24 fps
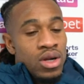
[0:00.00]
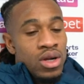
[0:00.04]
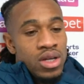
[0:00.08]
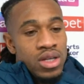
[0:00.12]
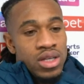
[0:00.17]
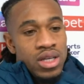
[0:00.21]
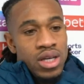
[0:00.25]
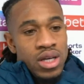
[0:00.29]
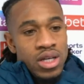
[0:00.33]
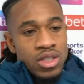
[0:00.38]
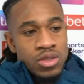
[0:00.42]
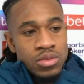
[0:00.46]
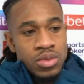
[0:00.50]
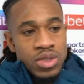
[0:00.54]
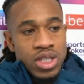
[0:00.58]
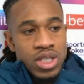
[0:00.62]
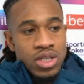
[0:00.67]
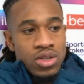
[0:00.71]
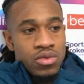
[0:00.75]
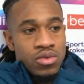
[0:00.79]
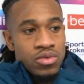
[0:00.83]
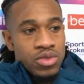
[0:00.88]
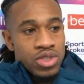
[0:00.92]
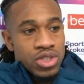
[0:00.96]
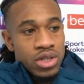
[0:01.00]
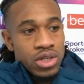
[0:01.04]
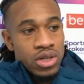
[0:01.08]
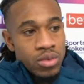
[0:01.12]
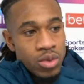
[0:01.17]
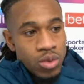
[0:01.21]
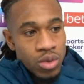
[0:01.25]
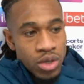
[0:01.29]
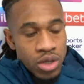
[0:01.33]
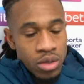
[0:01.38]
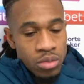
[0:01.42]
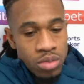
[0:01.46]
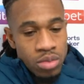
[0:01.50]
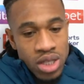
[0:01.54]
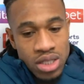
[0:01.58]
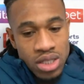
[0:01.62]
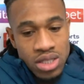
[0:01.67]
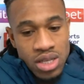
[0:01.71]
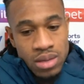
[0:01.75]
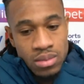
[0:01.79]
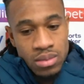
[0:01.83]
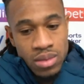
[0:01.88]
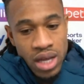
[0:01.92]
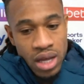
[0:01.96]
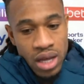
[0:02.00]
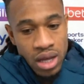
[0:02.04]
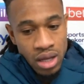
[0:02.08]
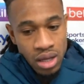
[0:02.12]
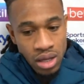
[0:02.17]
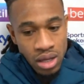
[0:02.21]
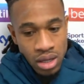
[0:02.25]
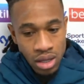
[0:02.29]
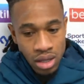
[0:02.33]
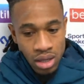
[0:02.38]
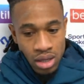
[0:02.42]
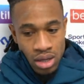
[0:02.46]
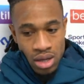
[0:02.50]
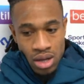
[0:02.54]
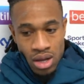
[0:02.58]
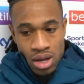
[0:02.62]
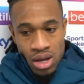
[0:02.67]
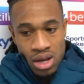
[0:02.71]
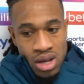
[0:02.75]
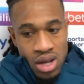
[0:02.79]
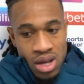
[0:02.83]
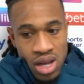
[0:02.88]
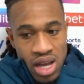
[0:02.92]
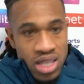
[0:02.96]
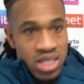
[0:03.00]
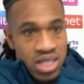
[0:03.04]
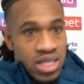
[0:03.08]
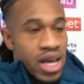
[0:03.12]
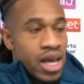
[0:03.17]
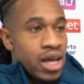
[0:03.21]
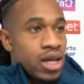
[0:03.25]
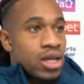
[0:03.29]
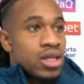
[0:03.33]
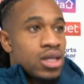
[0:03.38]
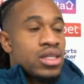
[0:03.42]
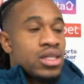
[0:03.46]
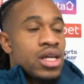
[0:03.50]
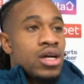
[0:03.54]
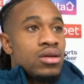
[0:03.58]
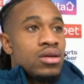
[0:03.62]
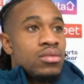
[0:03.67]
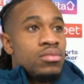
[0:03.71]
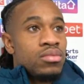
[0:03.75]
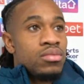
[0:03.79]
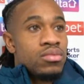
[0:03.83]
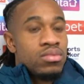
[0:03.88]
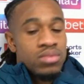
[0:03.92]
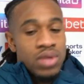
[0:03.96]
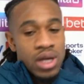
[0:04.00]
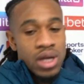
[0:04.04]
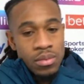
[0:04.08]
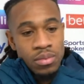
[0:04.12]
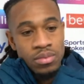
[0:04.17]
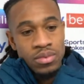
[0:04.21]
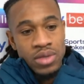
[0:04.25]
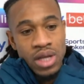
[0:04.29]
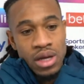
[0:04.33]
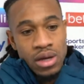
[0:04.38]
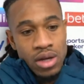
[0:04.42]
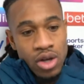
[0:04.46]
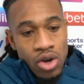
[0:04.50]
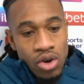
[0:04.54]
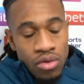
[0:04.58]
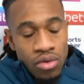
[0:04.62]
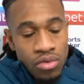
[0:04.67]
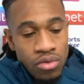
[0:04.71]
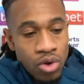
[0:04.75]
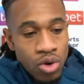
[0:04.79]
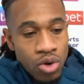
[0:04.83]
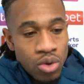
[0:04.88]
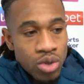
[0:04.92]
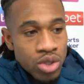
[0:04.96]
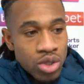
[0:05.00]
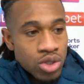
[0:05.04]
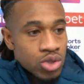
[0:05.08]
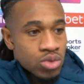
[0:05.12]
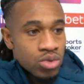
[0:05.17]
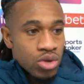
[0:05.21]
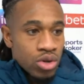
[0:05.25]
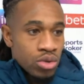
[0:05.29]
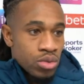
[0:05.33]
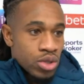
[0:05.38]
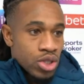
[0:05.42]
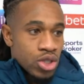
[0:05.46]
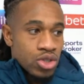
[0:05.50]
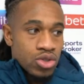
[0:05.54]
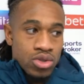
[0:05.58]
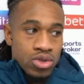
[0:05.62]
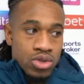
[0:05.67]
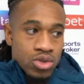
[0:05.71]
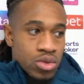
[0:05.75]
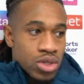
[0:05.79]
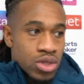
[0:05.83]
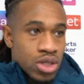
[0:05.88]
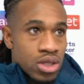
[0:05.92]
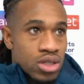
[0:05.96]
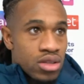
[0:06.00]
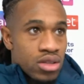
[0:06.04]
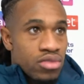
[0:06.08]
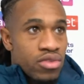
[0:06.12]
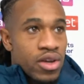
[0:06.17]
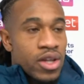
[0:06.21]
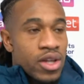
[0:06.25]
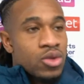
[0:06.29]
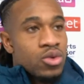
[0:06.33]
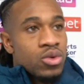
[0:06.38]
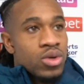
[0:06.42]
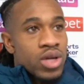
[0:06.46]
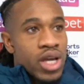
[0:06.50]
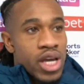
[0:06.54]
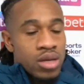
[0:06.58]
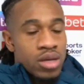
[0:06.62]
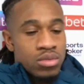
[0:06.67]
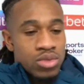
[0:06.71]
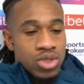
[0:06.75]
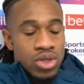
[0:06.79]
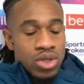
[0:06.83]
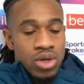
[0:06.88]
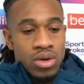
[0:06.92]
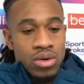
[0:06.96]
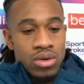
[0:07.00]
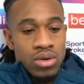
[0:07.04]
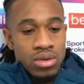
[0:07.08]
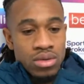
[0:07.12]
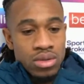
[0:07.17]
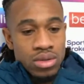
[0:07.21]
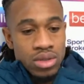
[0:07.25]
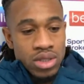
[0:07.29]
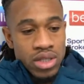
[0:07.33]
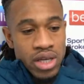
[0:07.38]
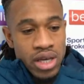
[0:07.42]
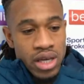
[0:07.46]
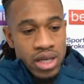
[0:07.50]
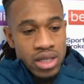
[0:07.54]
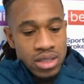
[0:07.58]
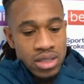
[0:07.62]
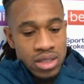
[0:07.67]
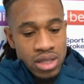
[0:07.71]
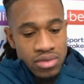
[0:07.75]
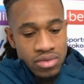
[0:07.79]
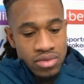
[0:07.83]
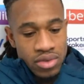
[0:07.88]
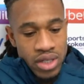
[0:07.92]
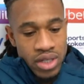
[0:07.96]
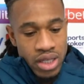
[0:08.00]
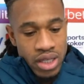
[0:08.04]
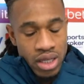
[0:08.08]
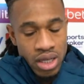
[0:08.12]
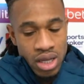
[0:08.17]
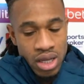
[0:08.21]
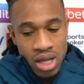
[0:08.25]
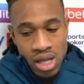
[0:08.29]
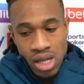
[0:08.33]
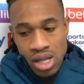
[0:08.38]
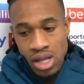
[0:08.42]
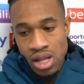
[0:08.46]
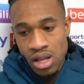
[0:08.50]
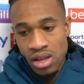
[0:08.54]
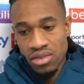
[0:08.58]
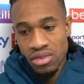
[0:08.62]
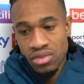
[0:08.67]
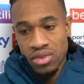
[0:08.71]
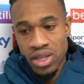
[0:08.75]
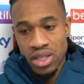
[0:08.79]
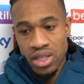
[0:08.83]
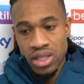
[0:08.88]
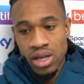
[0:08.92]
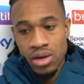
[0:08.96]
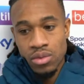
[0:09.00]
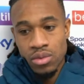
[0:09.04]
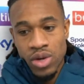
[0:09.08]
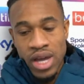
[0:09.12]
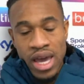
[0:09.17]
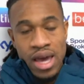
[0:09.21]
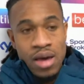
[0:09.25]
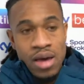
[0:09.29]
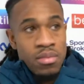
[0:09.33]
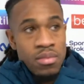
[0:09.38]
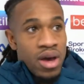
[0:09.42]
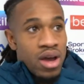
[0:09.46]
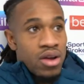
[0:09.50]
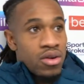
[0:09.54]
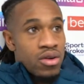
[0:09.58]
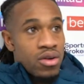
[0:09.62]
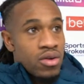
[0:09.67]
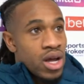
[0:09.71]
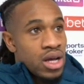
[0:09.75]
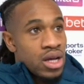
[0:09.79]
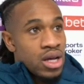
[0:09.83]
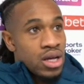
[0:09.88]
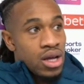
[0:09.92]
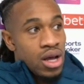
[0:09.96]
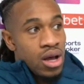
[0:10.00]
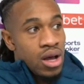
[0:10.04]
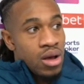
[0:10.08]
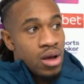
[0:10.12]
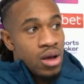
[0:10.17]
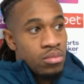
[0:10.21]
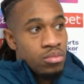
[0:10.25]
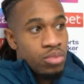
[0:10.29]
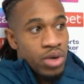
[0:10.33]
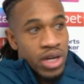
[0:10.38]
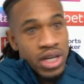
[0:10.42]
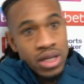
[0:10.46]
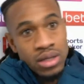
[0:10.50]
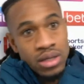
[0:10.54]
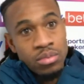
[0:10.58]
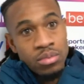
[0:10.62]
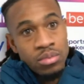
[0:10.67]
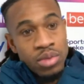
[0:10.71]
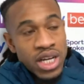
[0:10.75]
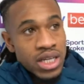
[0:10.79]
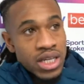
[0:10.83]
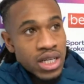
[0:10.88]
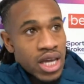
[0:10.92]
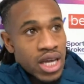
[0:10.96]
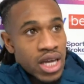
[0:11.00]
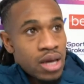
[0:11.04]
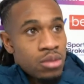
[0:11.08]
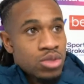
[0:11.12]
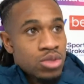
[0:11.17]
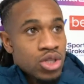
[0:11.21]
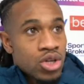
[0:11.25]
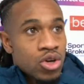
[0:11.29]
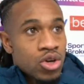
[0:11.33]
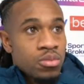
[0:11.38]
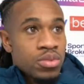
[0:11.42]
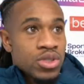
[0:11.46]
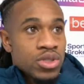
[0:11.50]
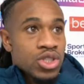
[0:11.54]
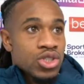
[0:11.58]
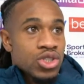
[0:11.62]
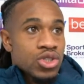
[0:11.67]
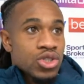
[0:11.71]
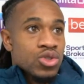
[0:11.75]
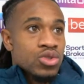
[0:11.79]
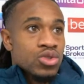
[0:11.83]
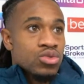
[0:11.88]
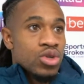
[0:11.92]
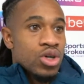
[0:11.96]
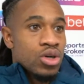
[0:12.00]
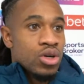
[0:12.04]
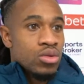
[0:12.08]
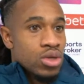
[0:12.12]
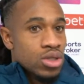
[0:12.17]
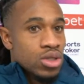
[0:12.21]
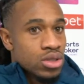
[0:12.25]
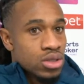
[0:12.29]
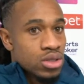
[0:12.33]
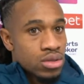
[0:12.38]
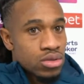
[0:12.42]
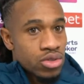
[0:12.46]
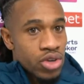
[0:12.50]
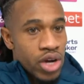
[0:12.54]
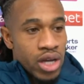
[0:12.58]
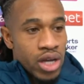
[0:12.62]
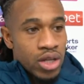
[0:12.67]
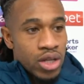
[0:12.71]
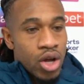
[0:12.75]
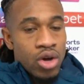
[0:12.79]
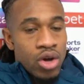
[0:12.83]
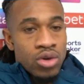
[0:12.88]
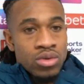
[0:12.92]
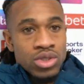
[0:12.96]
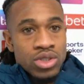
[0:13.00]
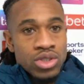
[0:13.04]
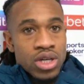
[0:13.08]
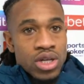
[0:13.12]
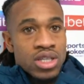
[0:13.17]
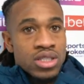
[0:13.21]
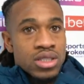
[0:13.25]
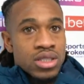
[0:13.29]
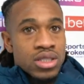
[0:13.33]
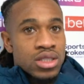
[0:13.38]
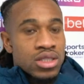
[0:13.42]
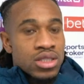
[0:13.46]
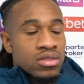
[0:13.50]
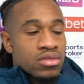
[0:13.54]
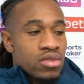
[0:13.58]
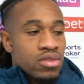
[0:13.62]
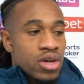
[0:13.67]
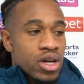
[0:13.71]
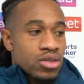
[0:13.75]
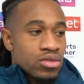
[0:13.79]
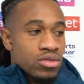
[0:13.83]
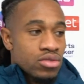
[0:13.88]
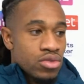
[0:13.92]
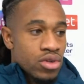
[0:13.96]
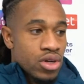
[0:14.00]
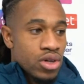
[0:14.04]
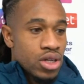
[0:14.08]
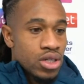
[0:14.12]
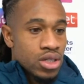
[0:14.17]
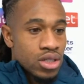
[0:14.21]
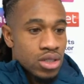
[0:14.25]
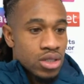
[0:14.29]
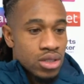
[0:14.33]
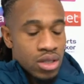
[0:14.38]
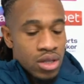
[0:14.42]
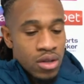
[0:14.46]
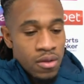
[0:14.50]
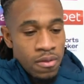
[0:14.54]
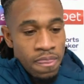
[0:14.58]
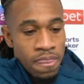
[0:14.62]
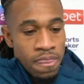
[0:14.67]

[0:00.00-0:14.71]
Yeah, hundred percent. Obviously, we want to be a team that attack that that that go forward as well. We don't just want to defend all games. So yeah, it's definitely a thing that we're getting better at, um, bringing bringing the game to the opposition as well, and creating our own chances in the final third, and